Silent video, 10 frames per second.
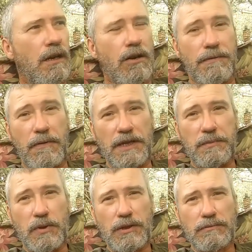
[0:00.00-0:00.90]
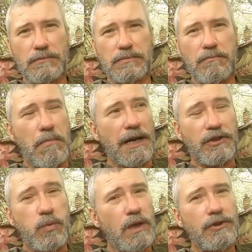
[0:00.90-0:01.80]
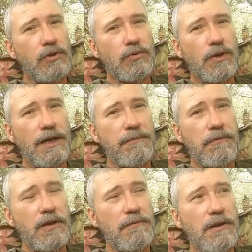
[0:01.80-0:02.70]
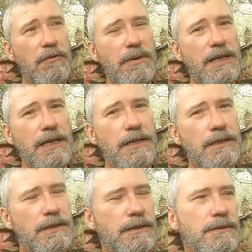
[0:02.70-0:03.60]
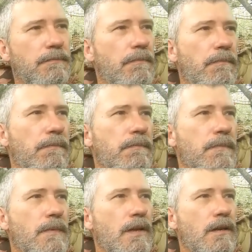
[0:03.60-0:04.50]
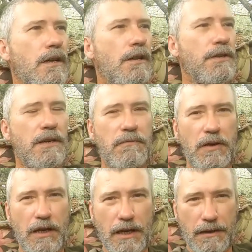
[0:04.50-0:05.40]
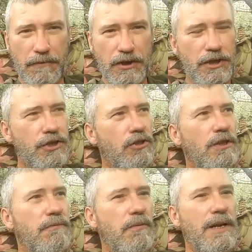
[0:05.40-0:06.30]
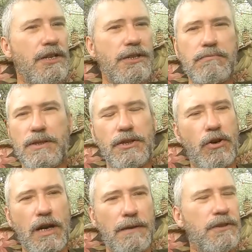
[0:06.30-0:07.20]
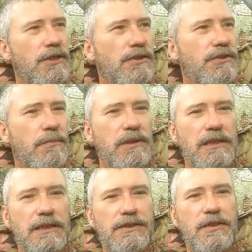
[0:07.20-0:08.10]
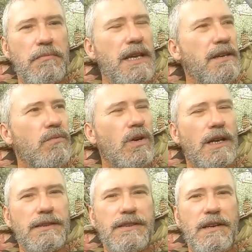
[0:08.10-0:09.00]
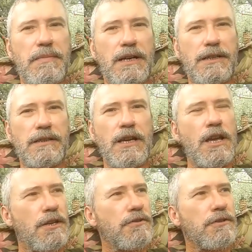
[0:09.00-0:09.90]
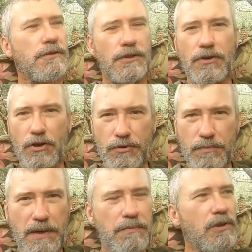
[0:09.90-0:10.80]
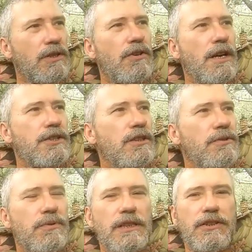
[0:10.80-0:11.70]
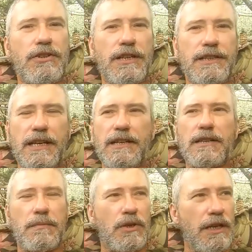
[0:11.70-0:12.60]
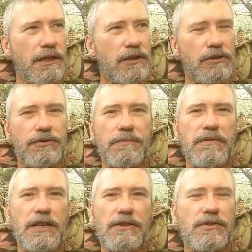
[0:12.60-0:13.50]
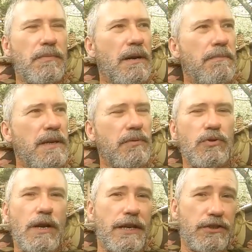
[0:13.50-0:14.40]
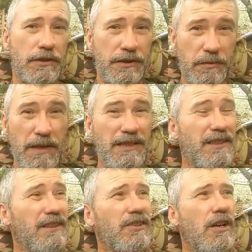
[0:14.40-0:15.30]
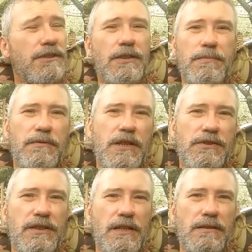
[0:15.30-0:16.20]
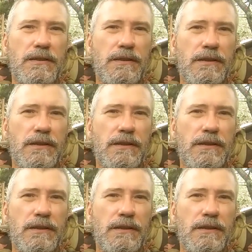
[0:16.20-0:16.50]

on Facebook. Might as well do it right in front of everybody. Uh, the inf I have additional information. You don't to just simply listen to me and what I say about it. You can, there are other people that are actually really good at that. And I'm going to include some videos about people who actually speak to this concept of consent